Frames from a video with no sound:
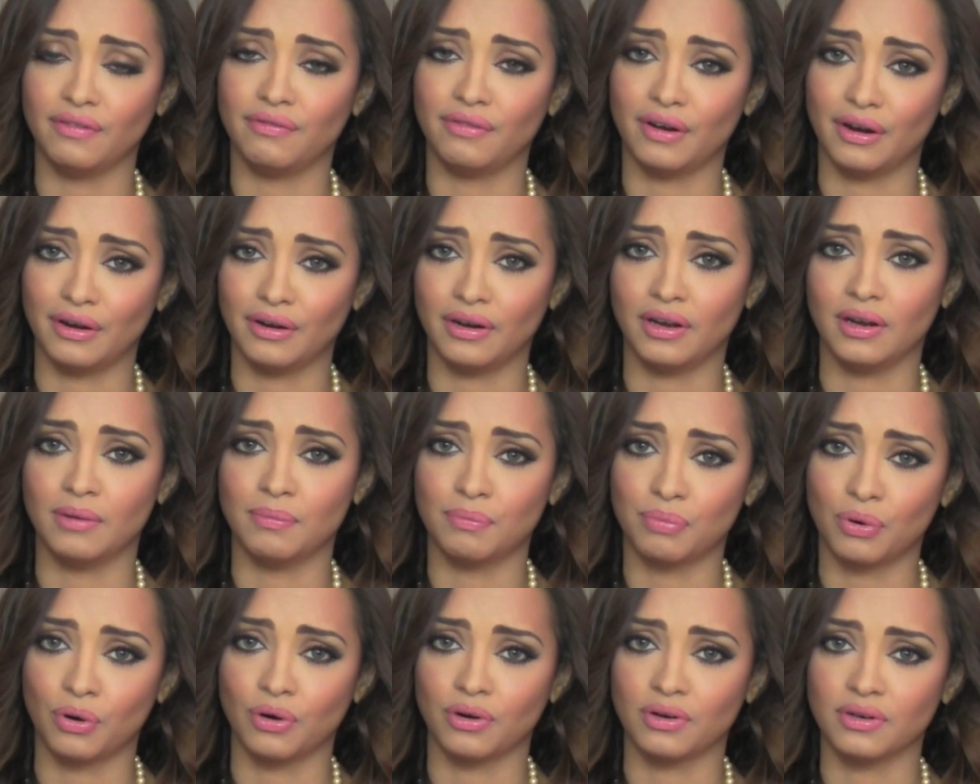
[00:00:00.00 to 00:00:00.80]
very
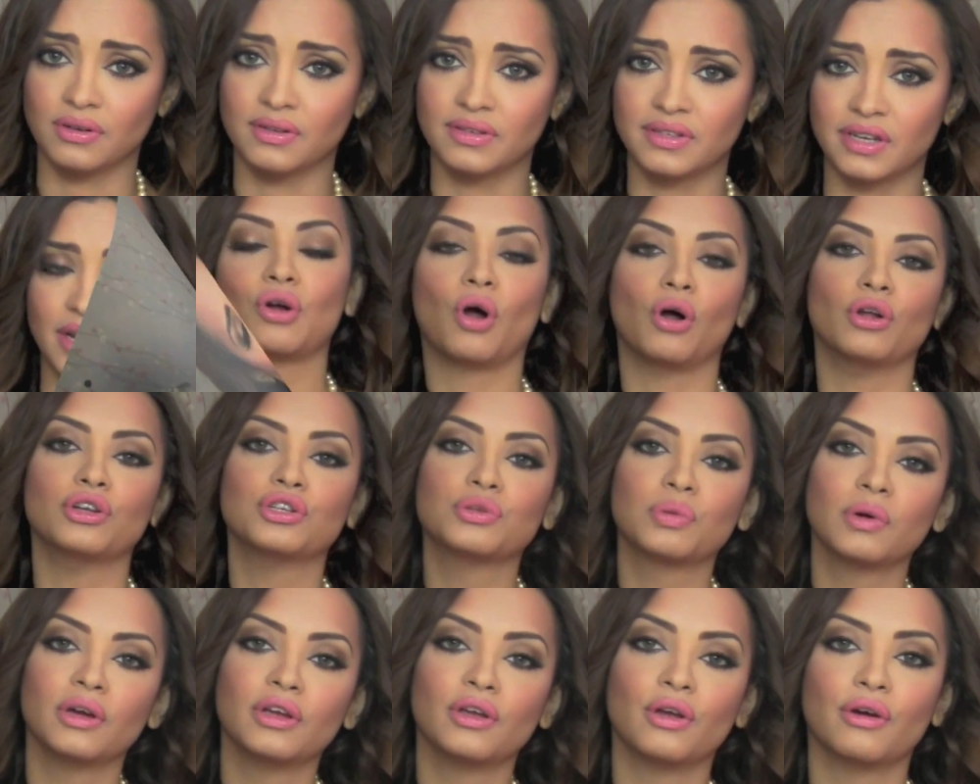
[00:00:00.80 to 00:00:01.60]
important step. To
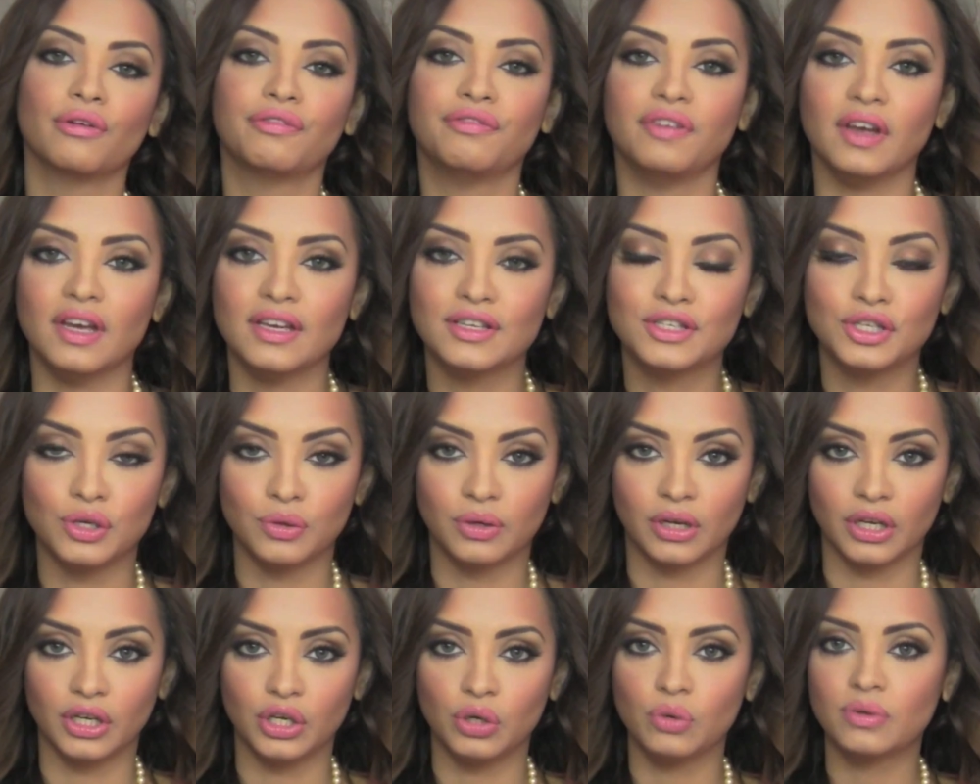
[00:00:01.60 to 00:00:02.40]
contour your face, you
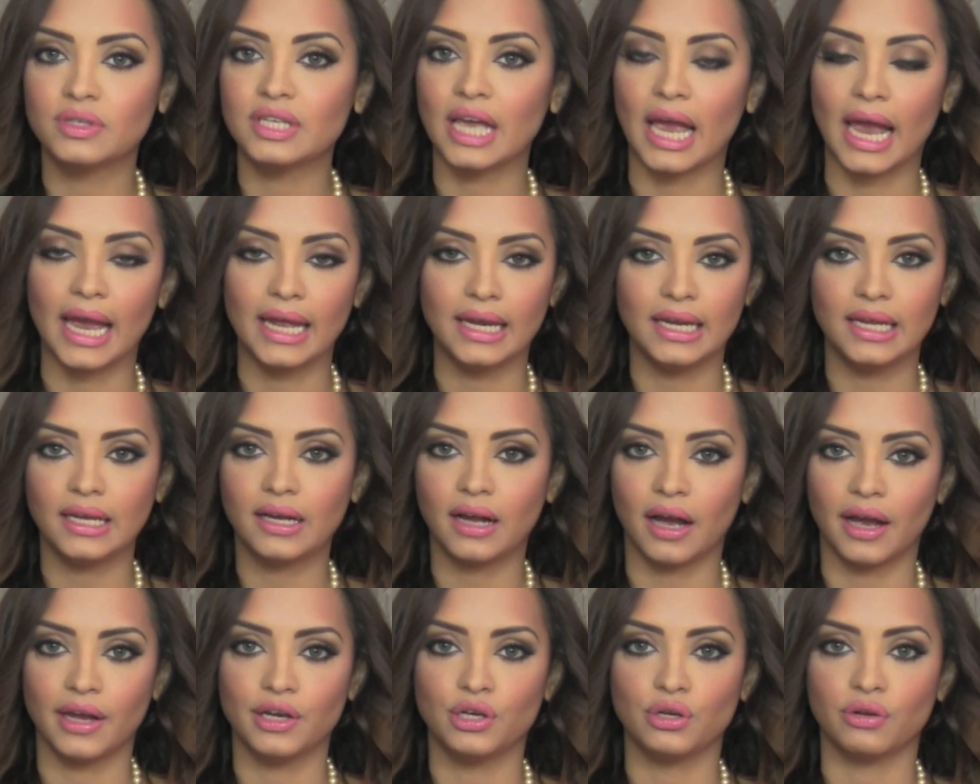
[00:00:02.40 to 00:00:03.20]
can use any
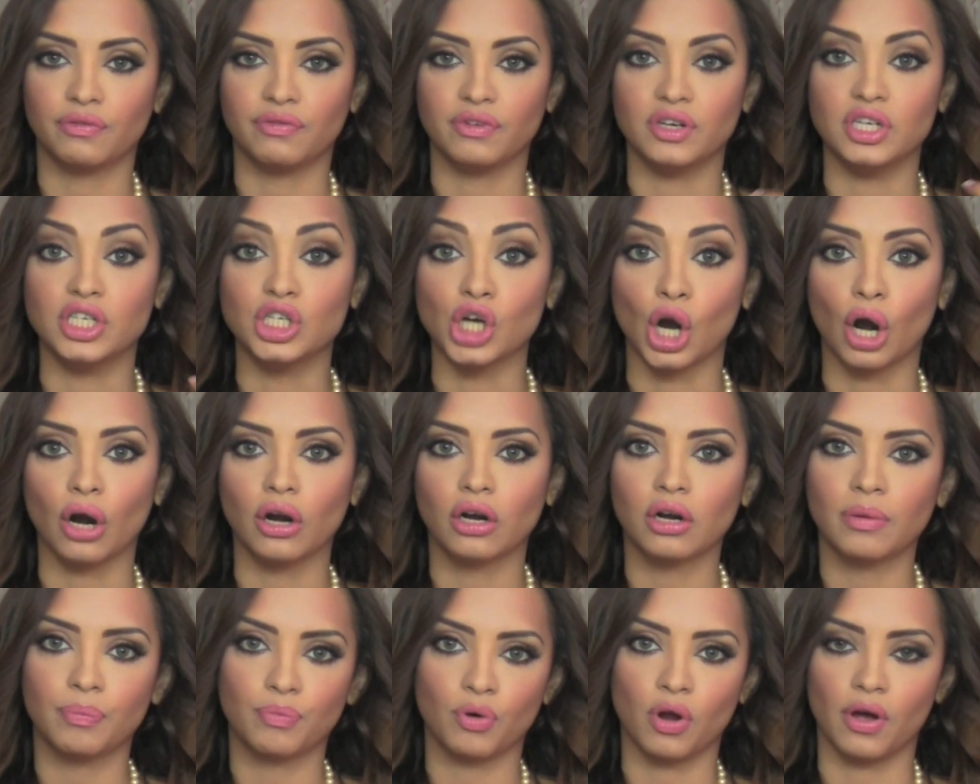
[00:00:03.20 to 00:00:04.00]
kind of
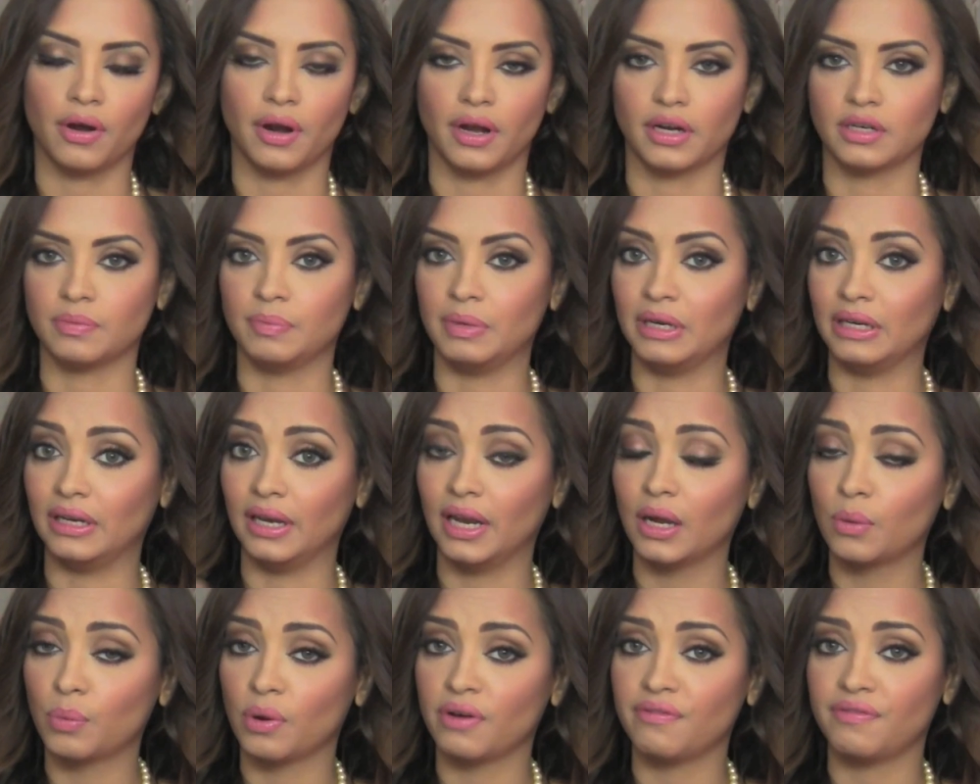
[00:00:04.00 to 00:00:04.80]
dark product, be it
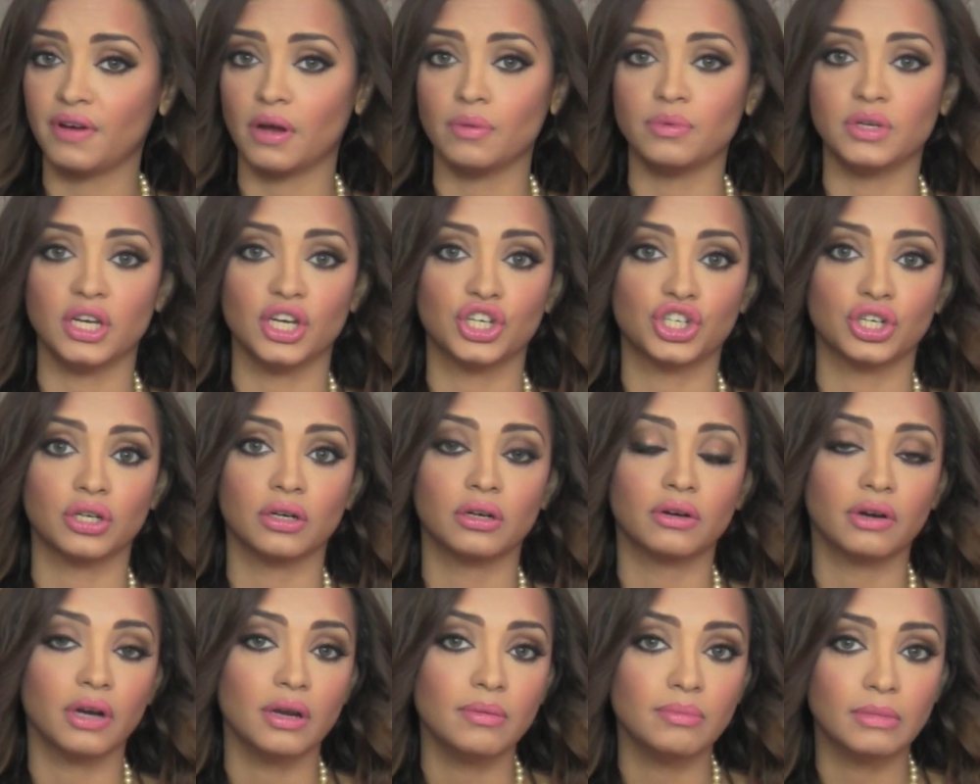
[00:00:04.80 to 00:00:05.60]
liquid foundation,
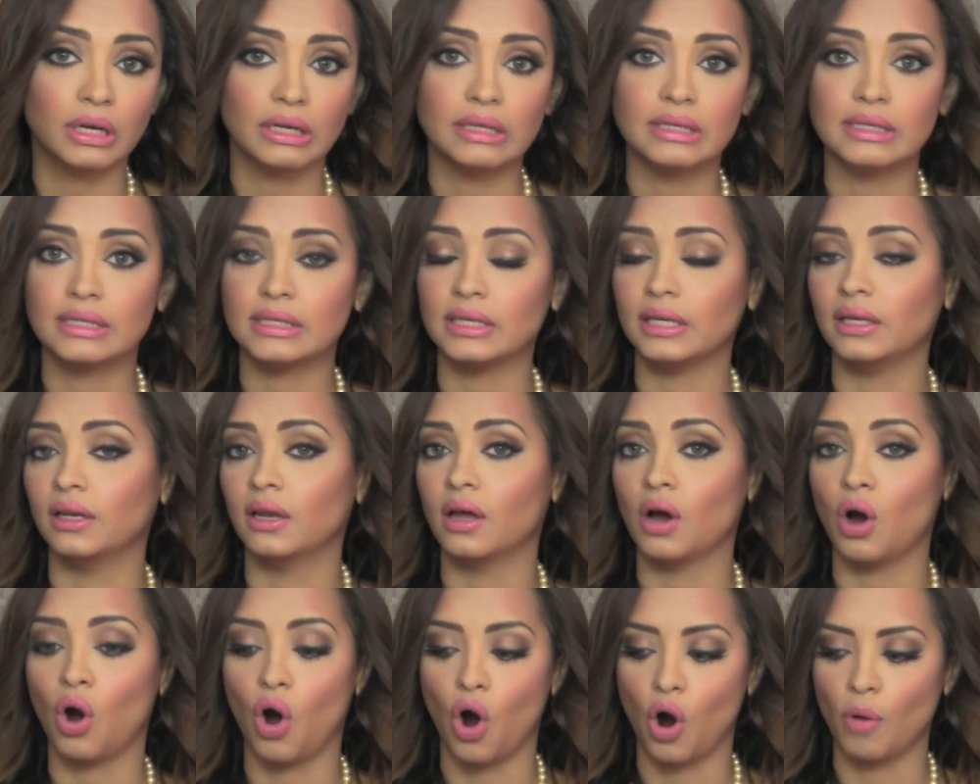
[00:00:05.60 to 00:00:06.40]
cream
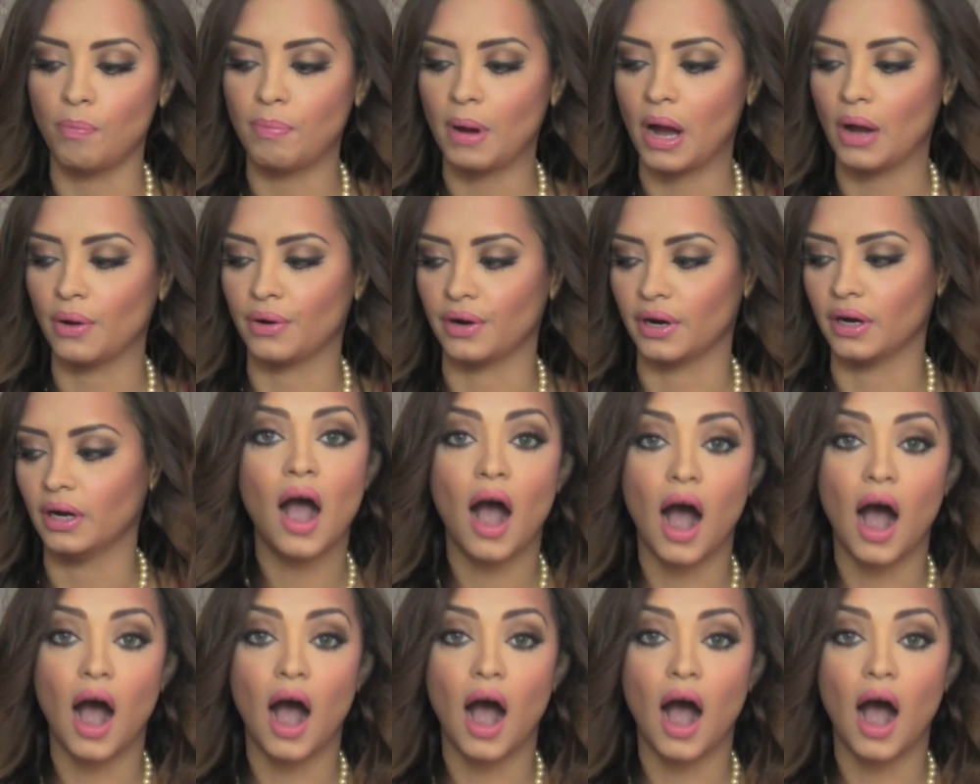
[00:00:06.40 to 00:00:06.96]
concealer, or powder.